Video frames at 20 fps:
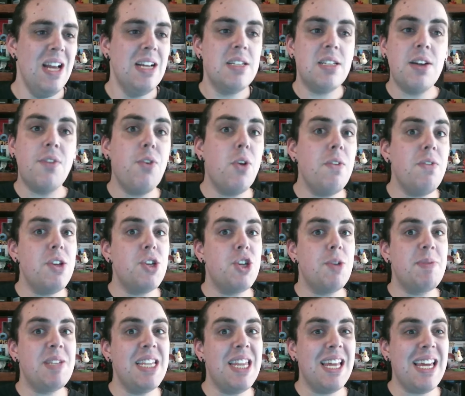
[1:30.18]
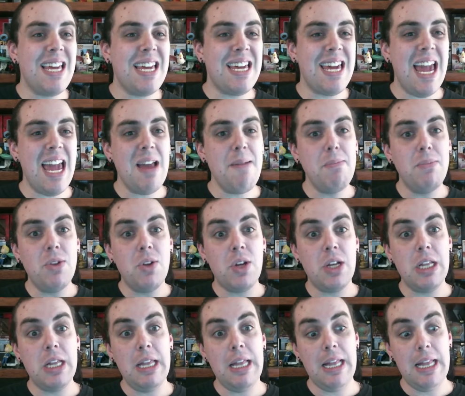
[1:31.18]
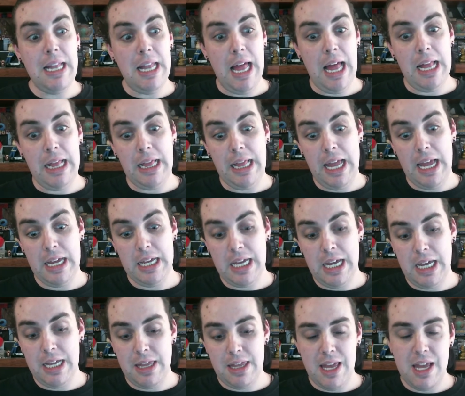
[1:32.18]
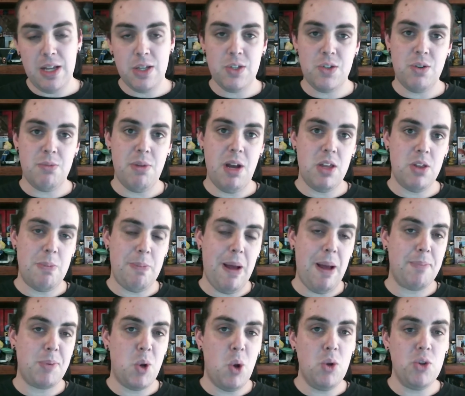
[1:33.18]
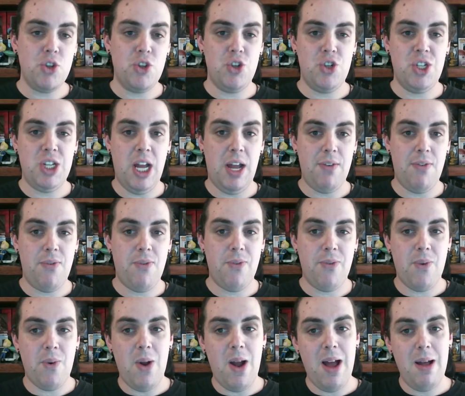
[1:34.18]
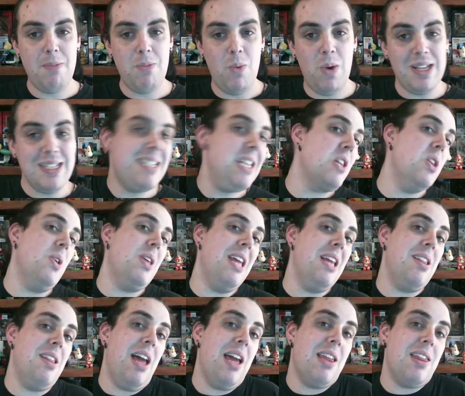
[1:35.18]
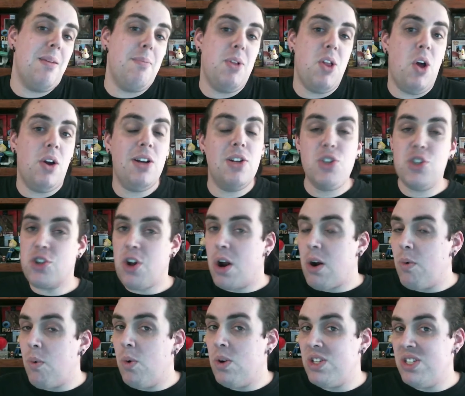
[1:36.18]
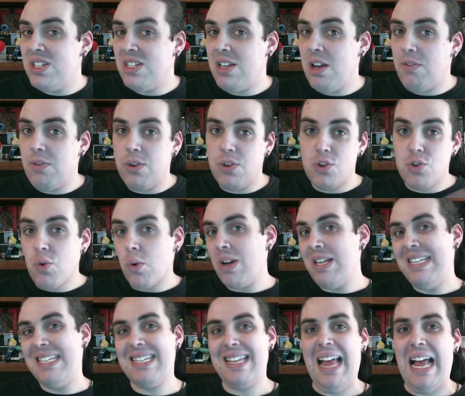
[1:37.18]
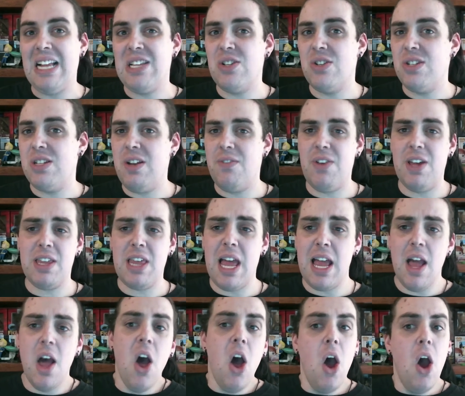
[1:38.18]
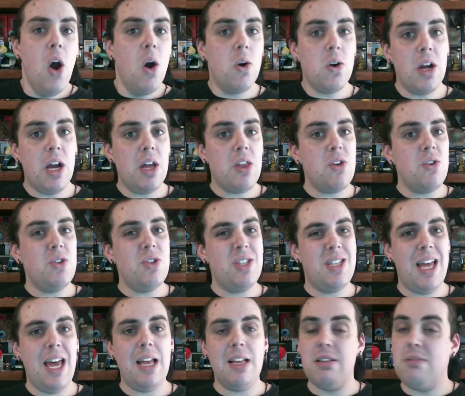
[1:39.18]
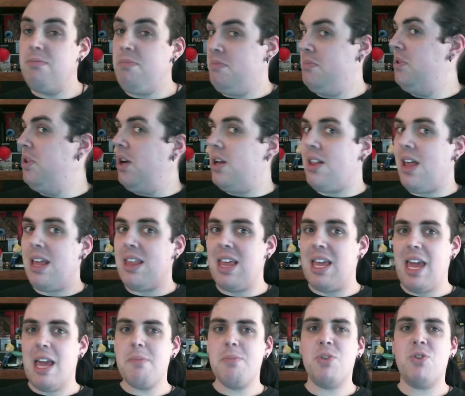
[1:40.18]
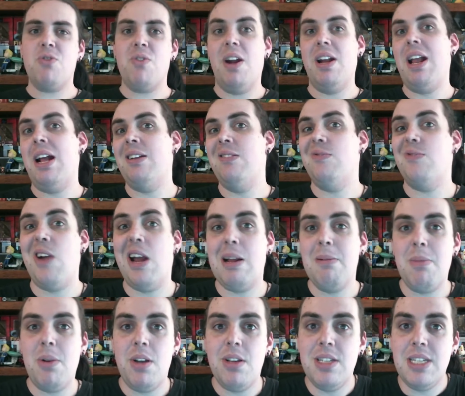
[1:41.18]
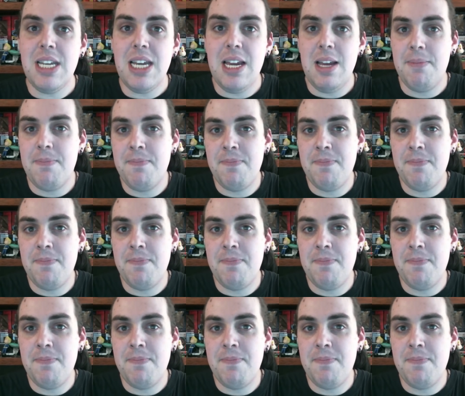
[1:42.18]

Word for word: several of the ships in the game look a lot like uh, things from other pop culture stuff, from ones that looking like they belong in Star Wars and stuff with droid slots or stuff like that, or others that look like they came straight out of Dragon Ball Z.